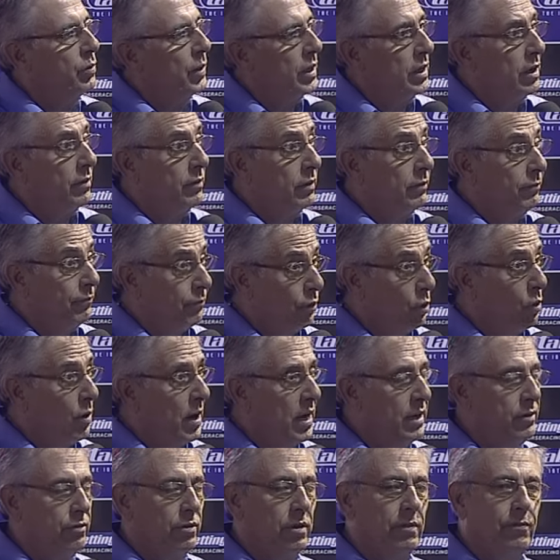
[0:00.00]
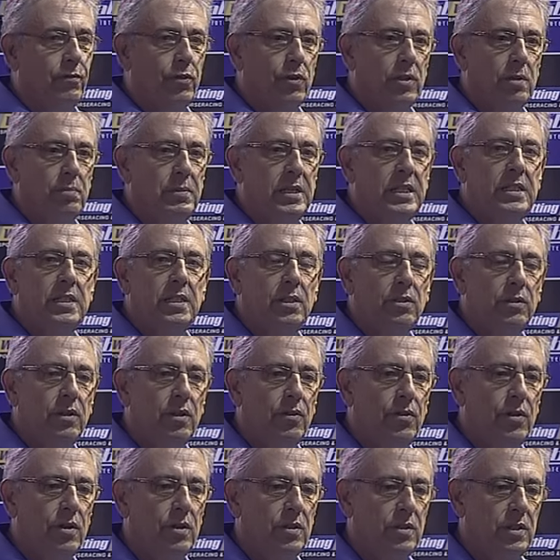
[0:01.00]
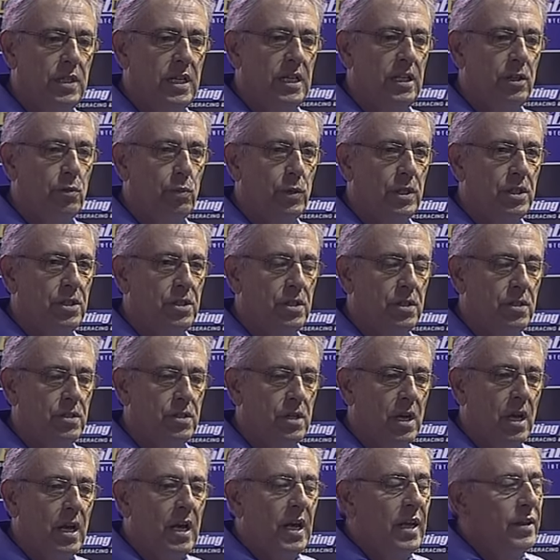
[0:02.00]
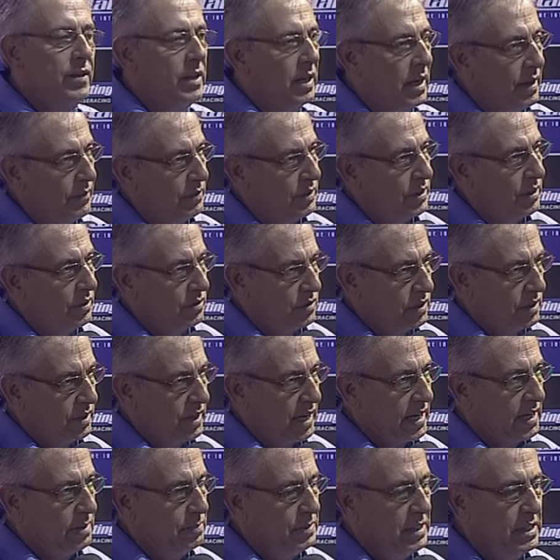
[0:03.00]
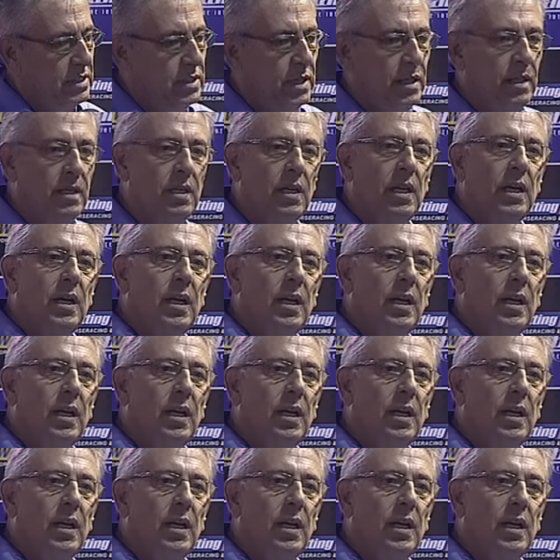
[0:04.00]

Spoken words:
We had over 400 for the meeting on the 13th, which is, the 11th is a day meeting.